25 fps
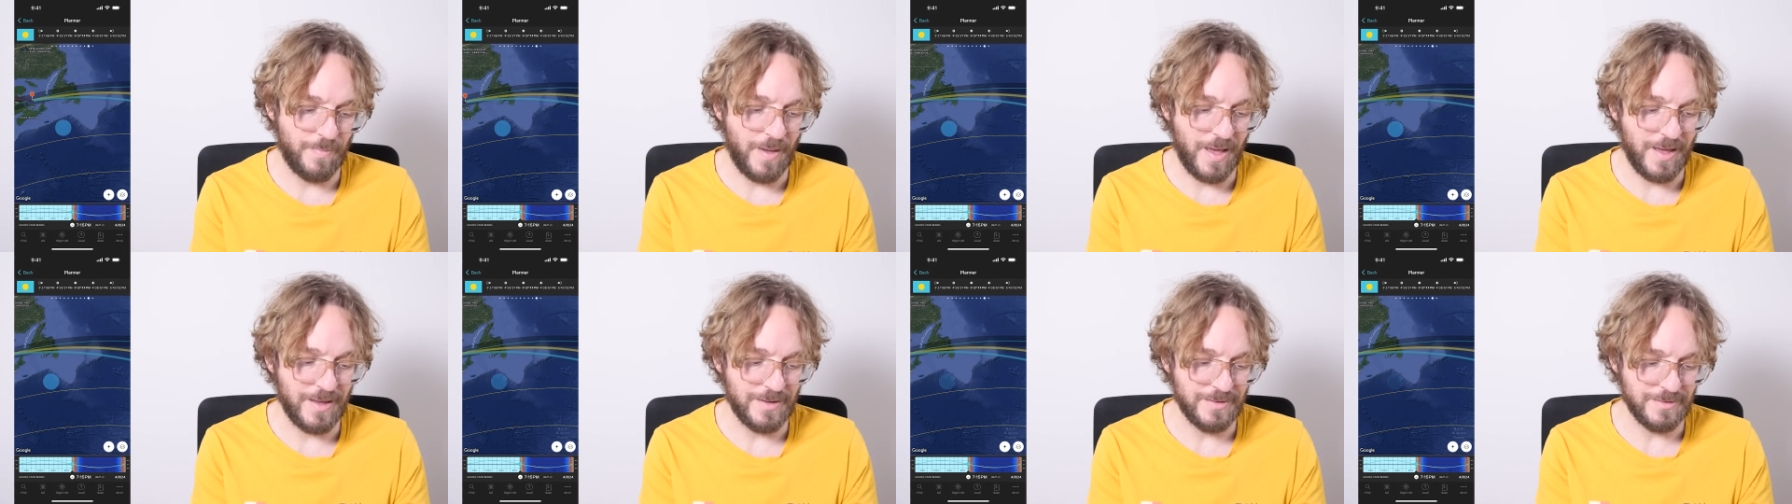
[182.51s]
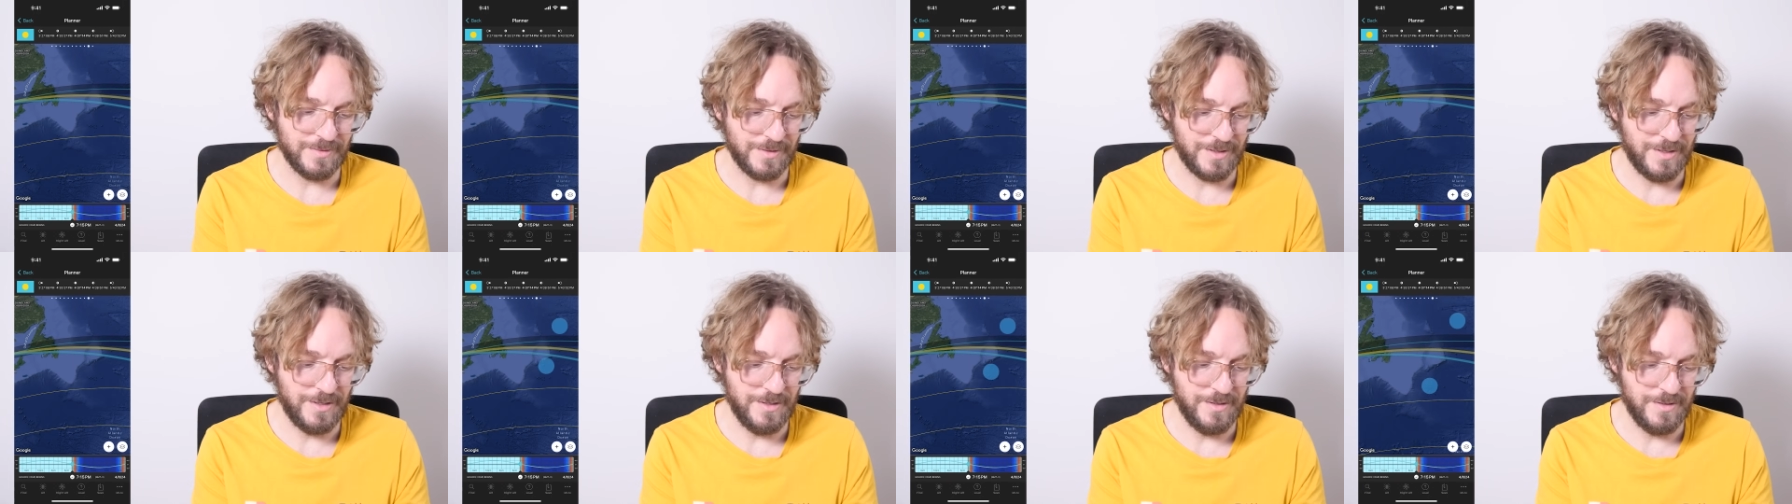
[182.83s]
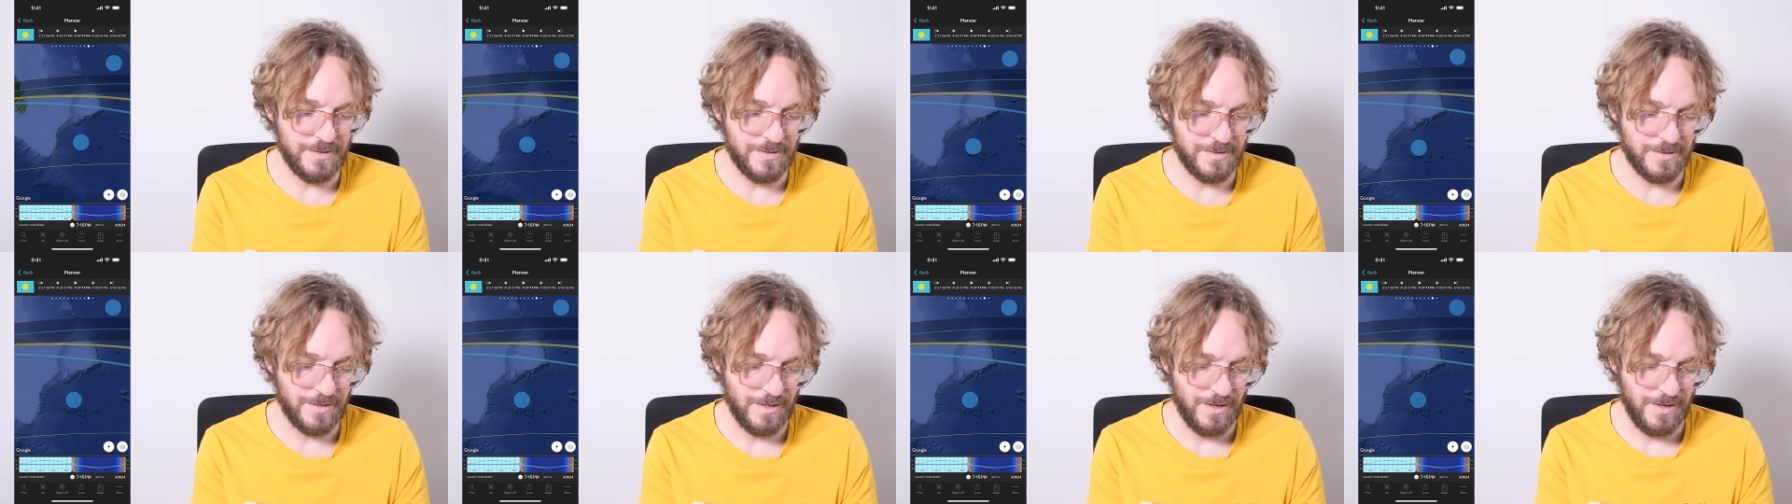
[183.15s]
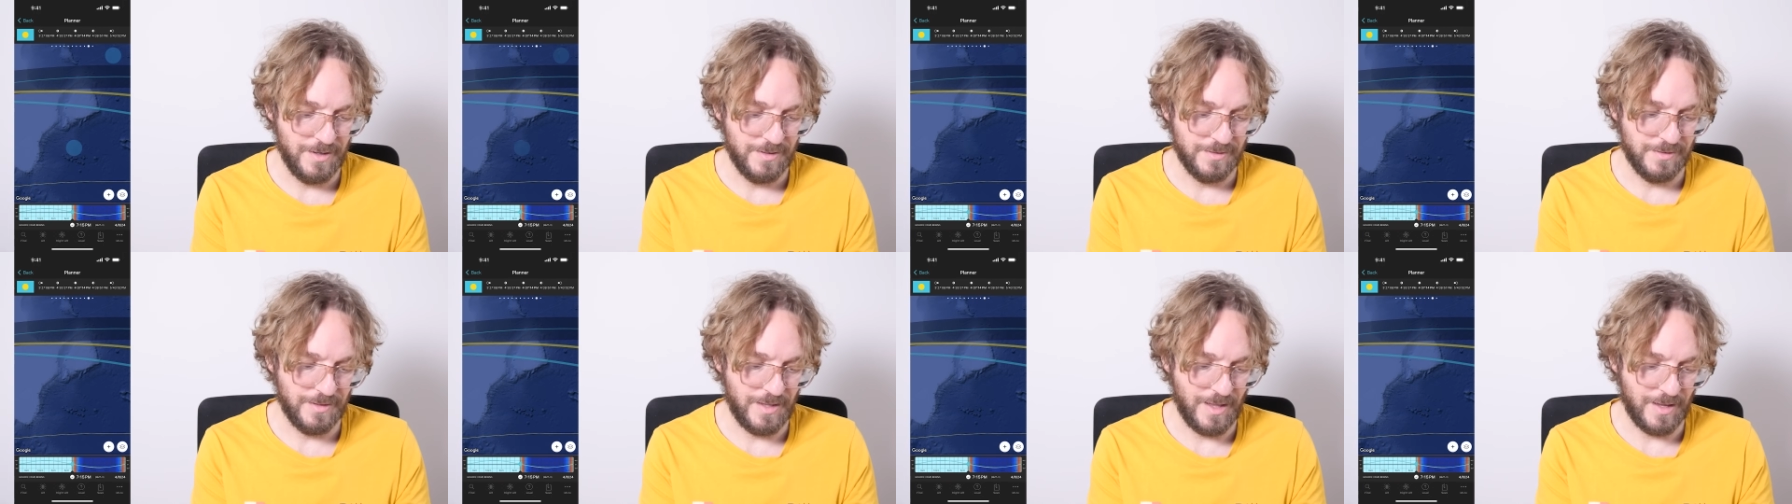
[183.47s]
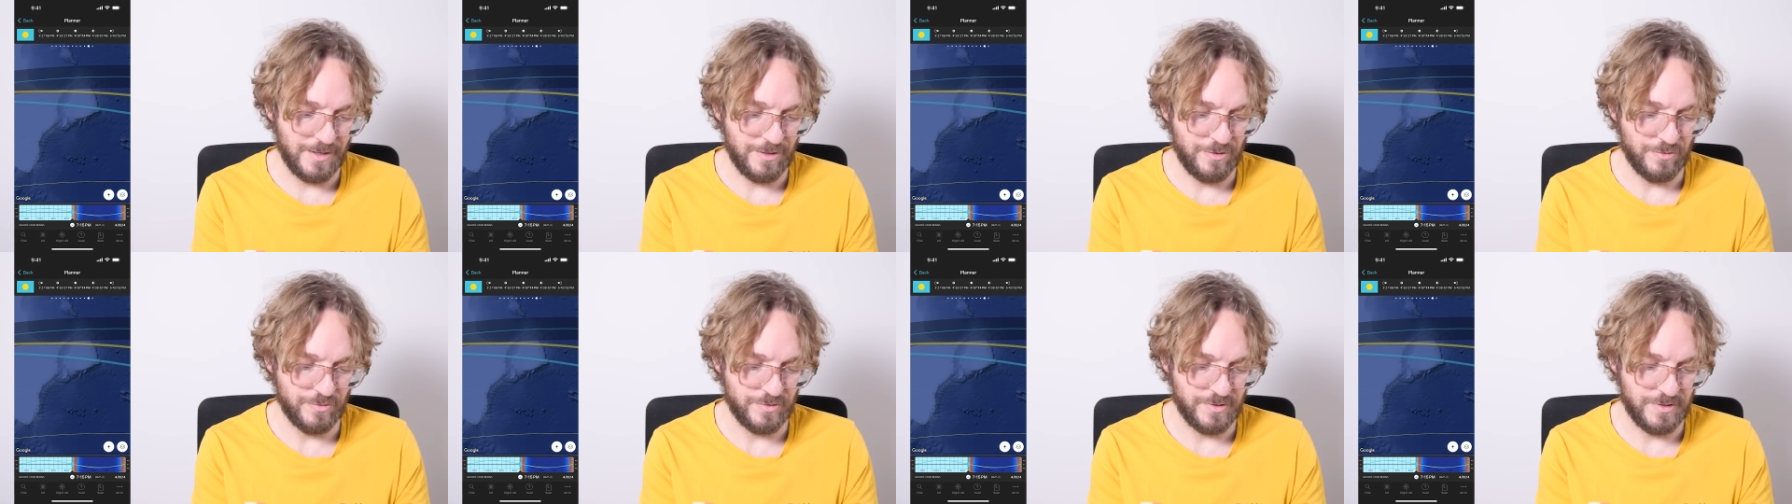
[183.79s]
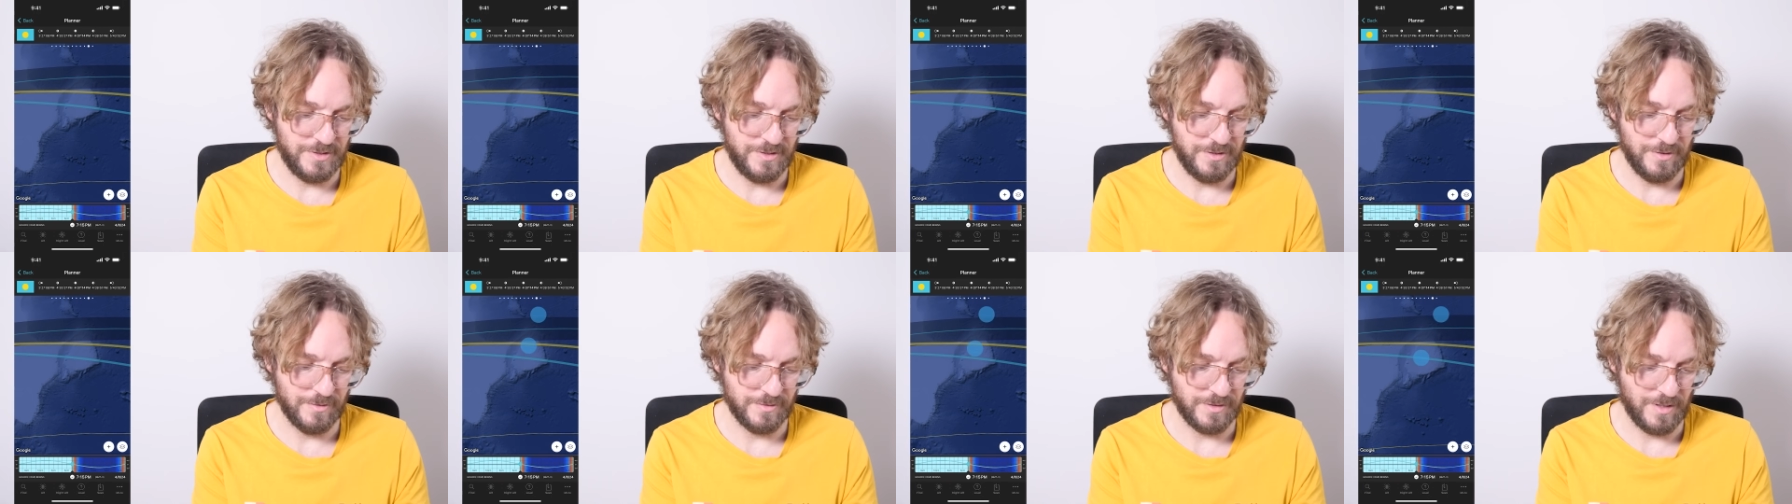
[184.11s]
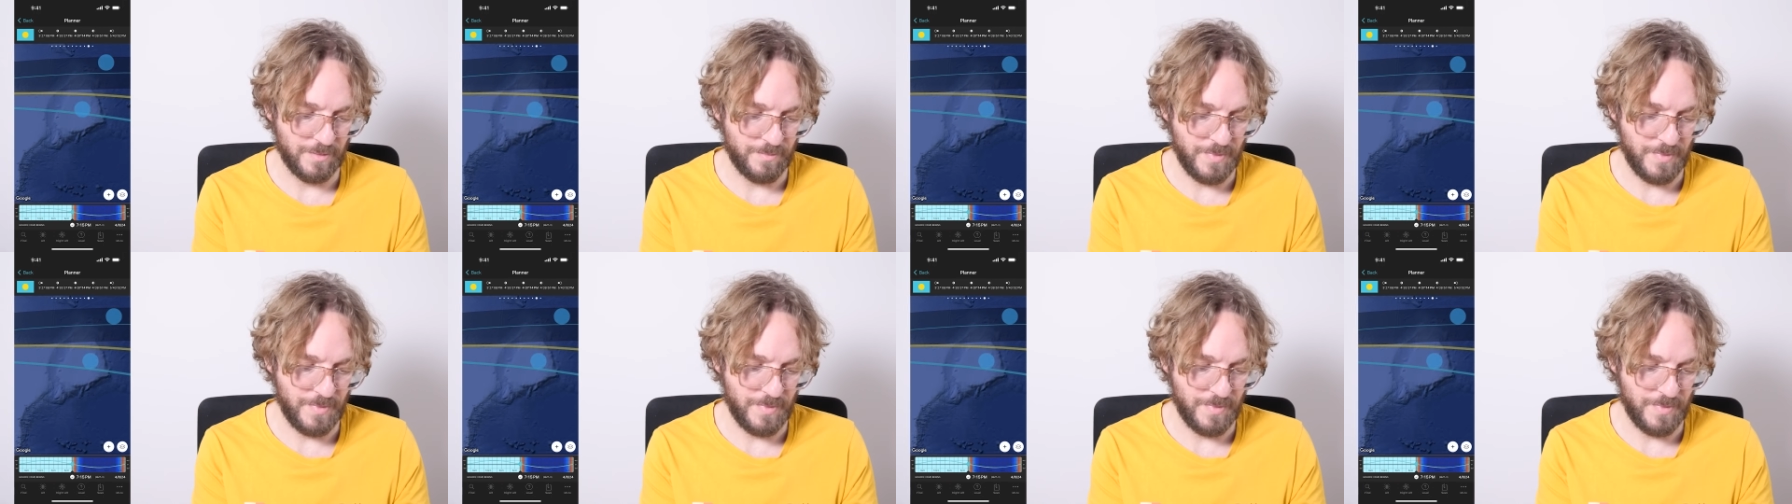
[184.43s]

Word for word: band here that you see on the